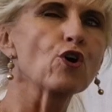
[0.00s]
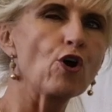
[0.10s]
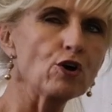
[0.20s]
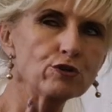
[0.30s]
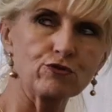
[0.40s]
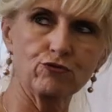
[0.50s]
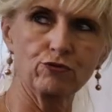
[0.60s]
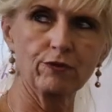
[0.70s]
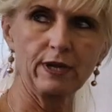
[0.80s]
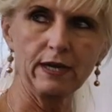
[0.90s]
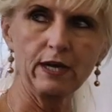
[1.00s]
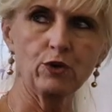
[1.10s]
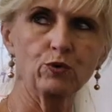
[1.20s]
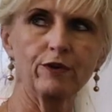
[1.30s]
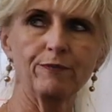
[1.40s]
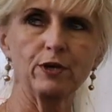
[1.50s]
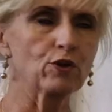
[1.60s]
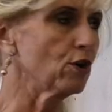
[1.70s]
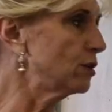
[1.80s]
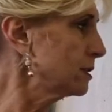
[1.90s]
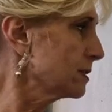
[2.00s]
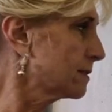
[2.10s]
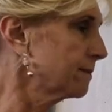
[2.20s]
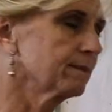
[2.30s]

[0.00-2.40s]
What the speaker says: cos rule, it would have been cos